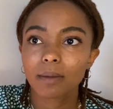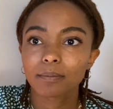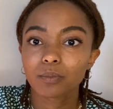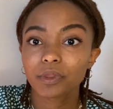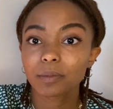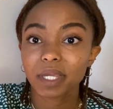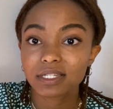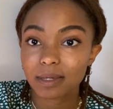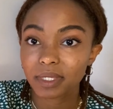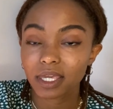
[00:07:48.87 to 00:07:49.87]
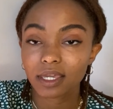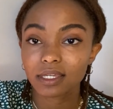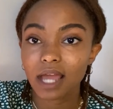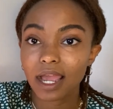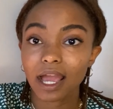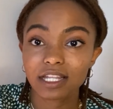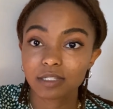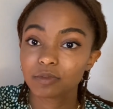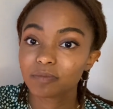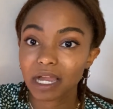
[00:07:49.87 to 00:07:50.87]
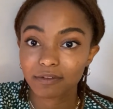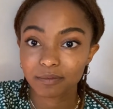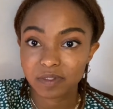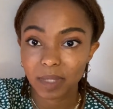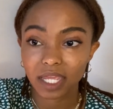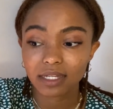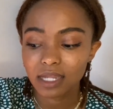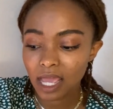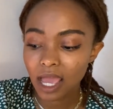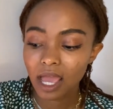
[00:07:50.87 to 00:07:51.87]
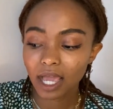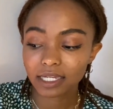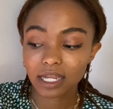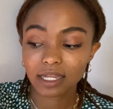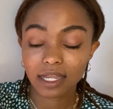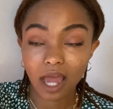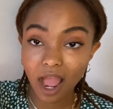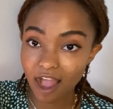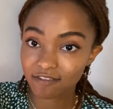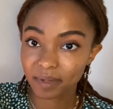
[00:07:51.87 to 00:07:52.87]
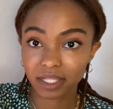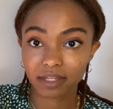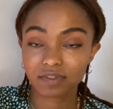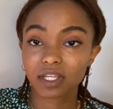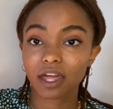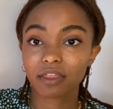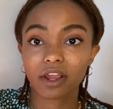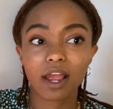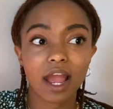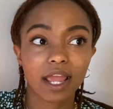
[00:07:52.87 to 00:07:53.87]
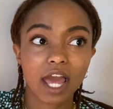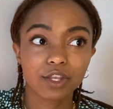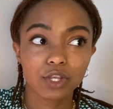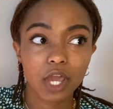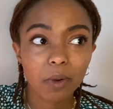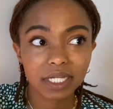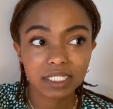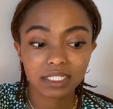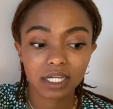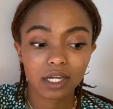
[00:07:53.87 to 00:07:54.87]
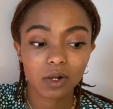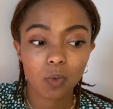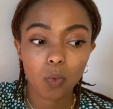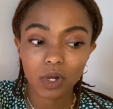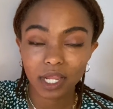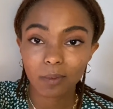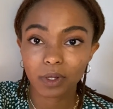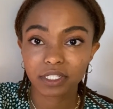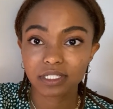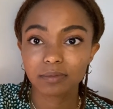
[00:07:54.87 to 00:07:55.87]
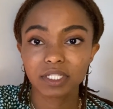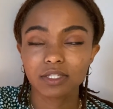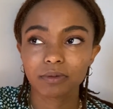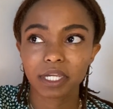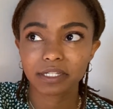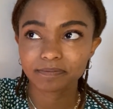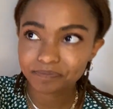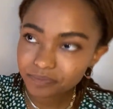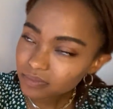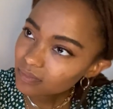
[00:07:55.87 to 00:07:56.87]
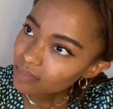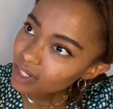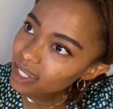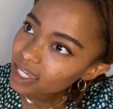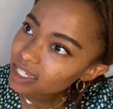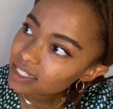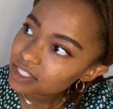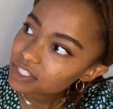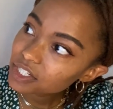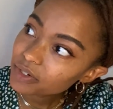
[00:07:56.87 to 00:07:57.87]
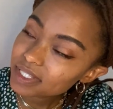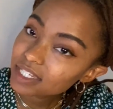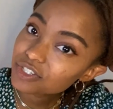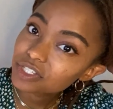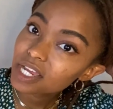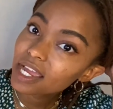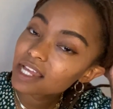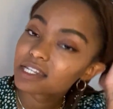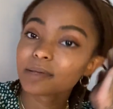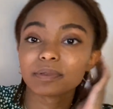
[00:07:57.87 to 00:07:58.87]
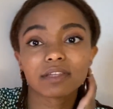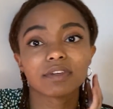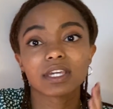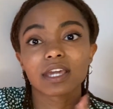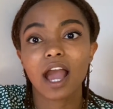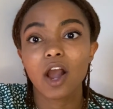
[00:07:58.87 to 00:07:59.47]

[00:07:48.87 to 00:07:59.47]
when the pandemic hit, I had to move back from Spain. I did not have my life together. I had no idea what I wanted to be doing. And, you know, essentially I ended up living at